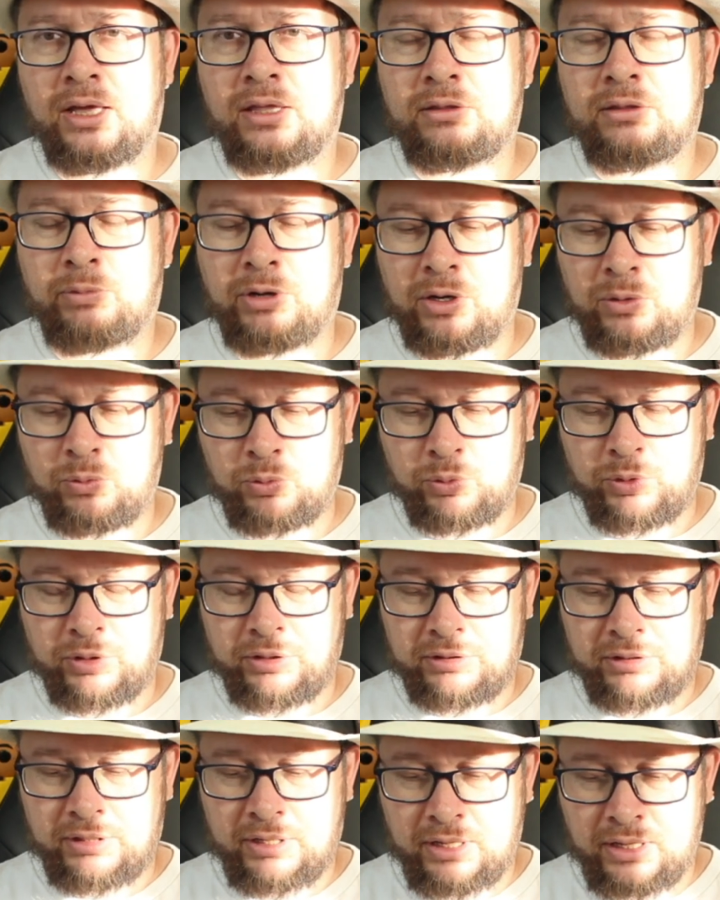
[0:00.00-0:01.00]
The one
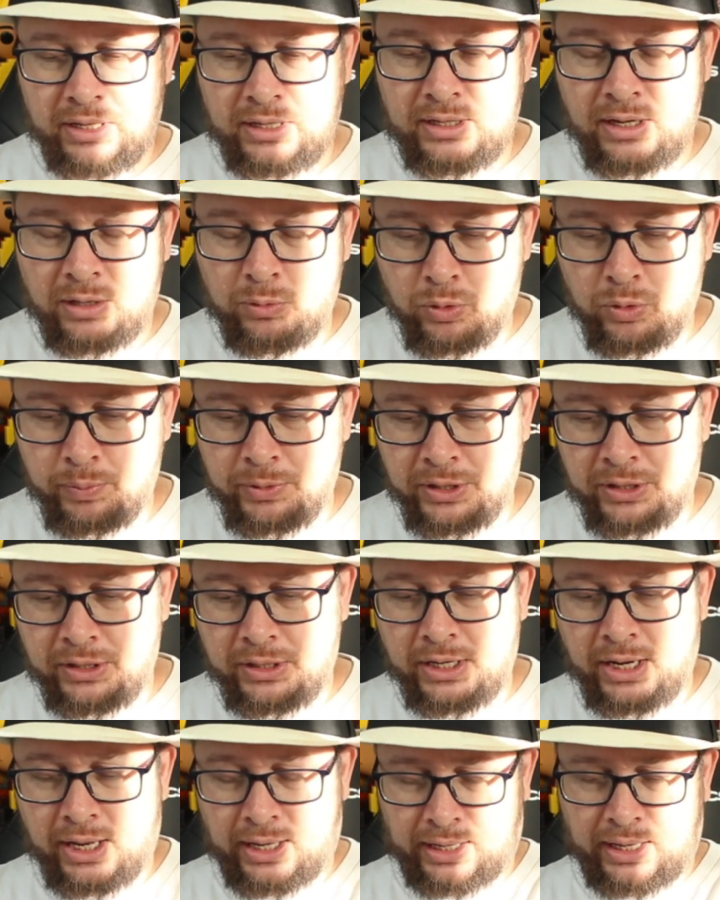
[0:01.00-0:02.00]
with the young woman
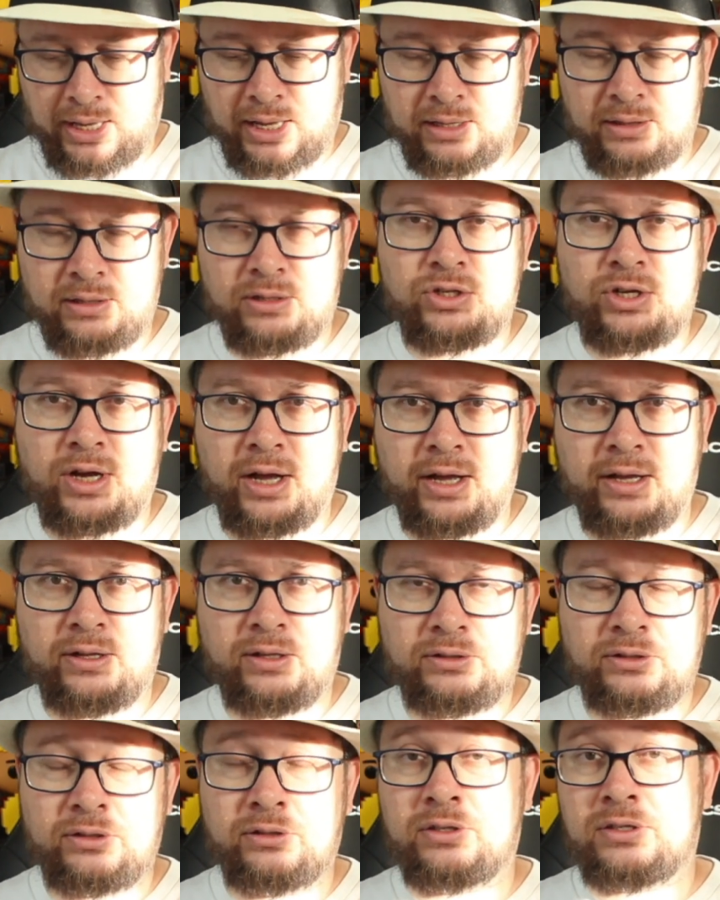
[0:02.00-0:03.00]
and the
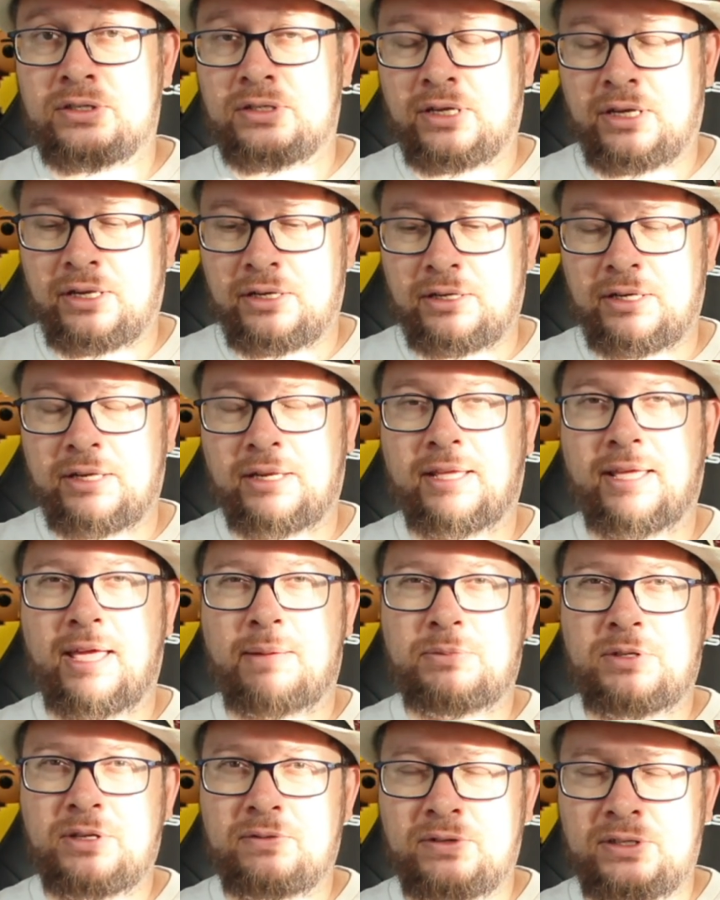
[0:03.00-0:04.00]
child, her son, in
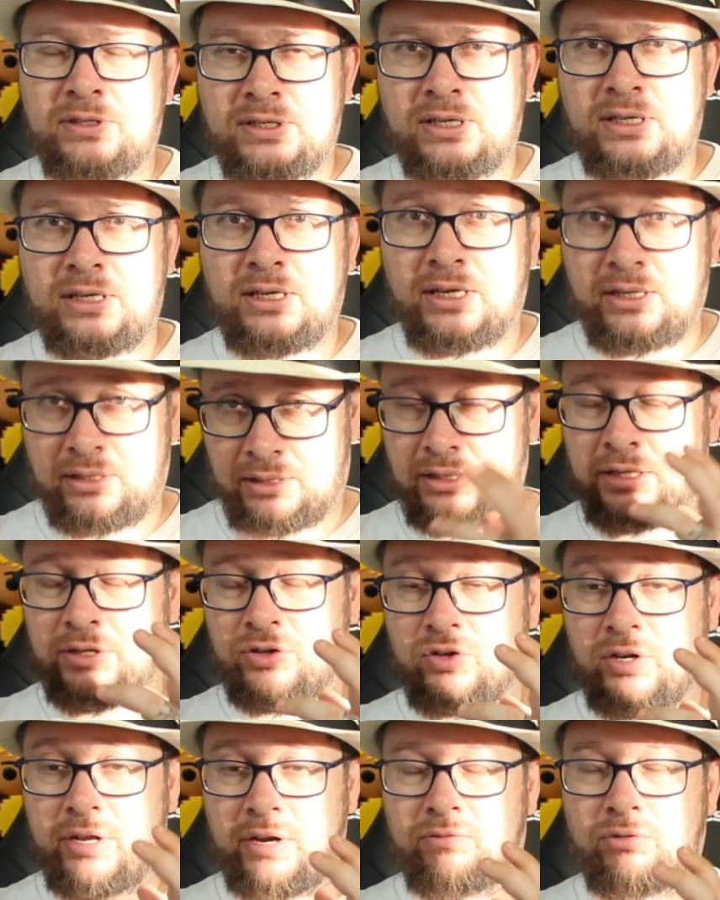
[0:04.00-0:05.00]
captivity in
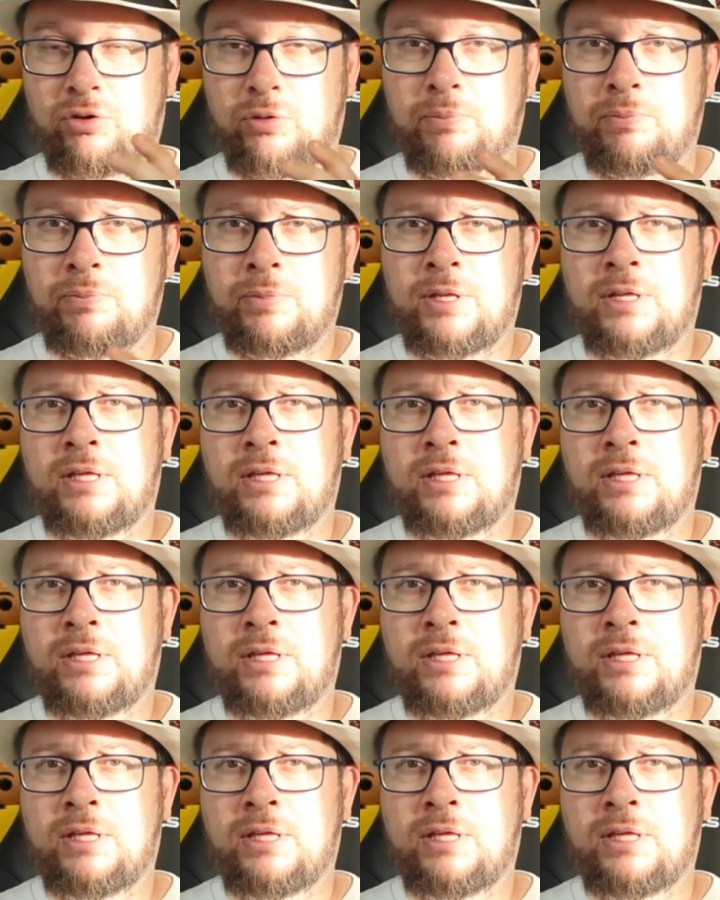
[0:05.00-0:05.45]
literally a room.